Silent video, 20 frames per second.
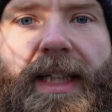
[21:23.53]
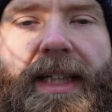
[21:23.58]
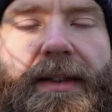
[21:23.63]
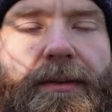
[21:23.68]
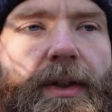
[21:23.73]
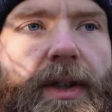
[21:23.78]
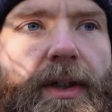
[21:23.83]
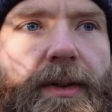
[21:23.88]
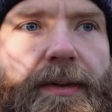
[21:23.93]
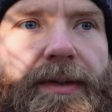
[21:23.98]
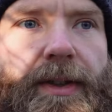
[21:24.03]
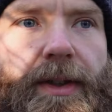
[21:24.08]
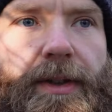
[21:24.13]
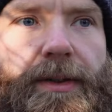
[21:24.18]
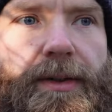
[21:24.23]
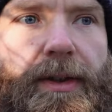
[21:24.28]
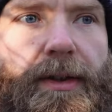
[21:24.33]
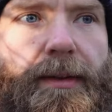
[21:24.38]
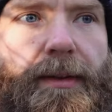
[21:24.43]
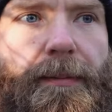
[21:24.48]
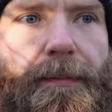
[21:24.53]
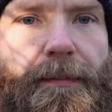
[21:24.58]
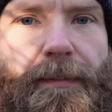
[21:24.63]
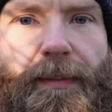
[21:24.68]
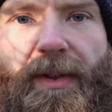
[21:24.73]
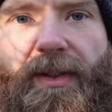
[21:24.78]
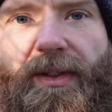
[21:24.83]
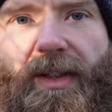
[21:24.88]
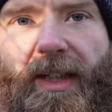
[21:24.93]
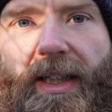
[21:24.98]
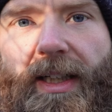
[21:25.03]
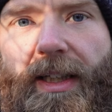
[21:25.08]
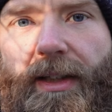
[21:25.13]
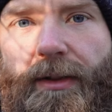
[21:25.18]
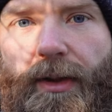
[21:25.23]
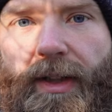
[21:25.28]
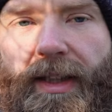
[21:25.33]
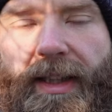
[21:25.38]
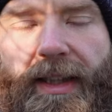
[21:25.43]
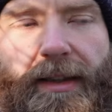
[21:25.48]
Eat real food, single
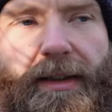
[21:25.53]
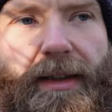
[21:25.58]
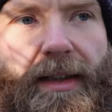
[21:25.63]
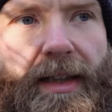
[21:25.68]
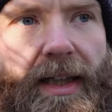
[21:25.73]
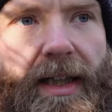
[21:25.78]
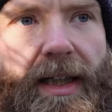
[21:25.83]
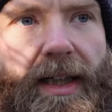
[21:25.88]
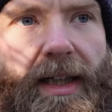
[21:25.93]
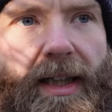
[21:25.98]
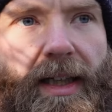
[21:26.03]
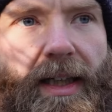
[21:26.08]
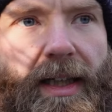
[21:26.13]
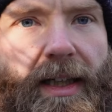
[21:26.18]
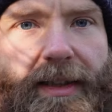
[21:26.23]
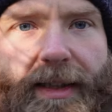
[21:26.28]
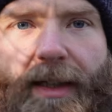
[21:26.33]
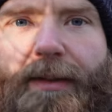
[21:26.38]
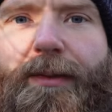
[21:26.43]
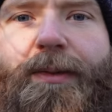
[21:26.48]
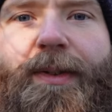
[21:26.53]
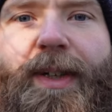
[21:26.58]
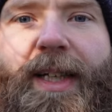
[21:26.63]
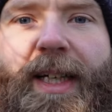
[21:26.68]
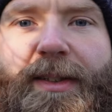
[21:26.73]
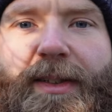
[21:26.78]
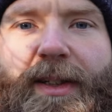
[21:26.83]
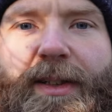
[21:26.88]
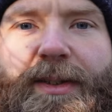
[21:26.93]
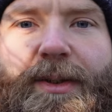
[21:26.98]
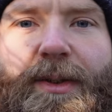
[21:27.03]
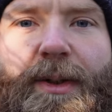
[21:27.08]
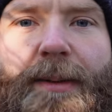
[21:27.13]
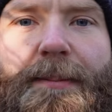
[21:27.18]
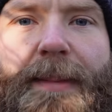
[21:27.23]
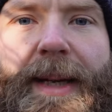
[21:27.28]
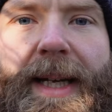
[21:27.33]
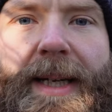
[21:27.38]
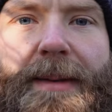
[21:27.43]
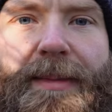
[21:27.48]
ingredient. The other thing is, I saw a
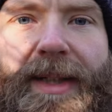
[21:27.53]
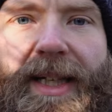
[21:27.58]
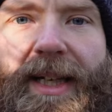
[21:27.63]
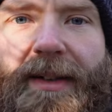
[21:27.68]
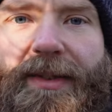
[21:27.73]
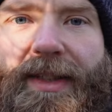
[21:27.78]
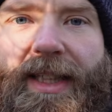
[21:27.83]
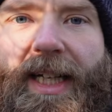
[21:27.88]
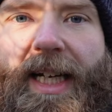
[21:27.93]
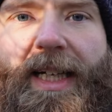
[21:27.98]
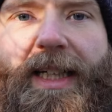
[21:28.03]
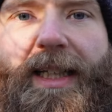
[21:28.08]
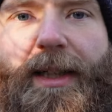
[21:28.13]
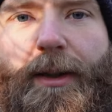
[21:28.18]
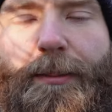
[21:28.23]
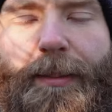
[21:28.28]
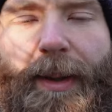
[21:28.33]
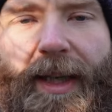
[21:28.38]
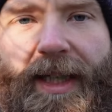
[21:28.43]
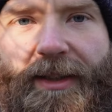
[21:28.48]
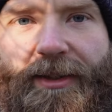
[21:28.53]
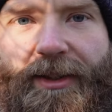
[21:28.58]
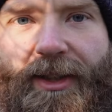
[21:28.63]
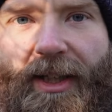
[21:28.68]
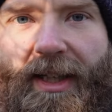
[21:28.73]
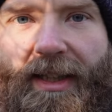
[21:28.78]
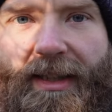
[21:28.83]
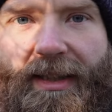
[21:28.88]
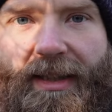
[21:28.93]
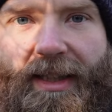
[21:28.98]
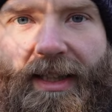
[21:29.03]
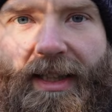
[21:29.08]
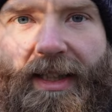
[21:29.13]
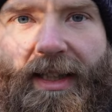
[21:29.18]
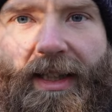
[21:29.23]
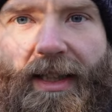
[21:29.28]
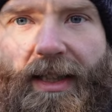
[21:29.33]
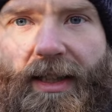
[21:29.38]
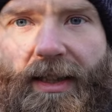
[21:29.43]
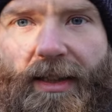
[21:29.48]
meme the other day, a little picture.
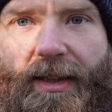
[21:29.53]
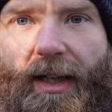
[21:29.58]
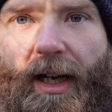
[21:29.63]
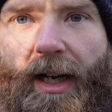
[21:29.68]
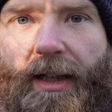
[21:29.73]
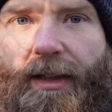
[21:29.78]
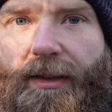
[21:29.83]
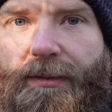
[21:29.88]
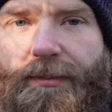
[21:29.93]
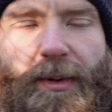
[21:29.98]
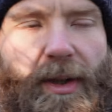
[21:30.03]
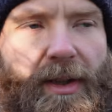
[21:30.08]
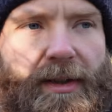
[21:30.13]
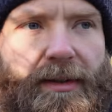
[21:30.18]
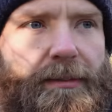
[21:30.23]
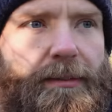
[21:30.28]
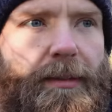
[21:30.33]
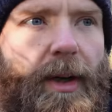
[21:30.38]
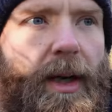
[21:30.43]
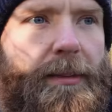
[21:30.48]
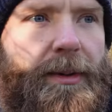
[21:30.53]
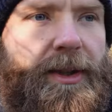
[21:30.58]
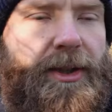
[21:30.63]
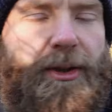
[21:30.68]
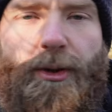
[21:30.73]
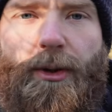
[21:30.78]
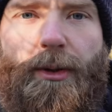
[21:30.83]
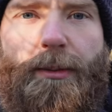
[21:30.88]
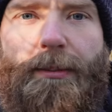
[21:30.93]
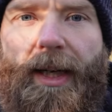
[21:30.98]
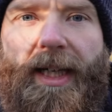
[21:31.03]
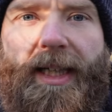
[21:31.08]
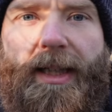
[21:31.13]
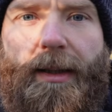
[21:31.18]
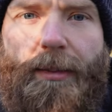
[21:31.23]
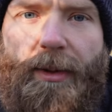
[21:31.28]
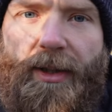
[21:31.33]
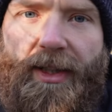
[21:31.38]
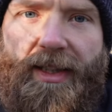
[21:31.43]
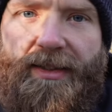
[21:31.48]
Uh, might have been Shawn
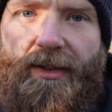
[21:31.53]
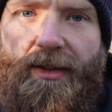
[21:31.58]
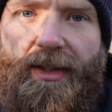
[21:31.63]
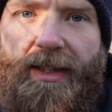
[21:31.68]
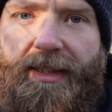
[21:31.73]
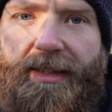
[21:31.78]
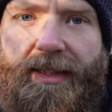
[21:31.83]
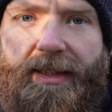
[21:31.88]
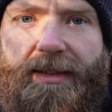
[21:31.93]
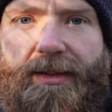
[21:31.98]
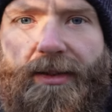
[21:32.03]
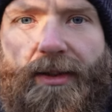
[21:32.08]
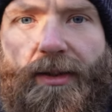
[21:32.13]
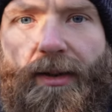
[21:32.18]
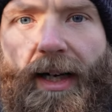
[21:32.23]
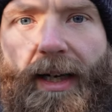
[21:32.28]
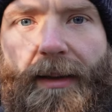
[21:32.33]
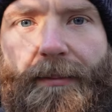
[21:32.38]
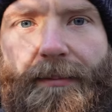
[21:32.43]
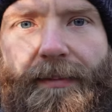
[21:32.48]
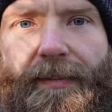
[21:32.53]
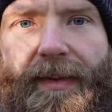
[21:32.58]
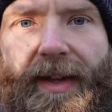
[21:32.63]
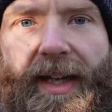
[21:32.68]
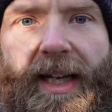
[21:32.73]
Baker put this on his Instagram.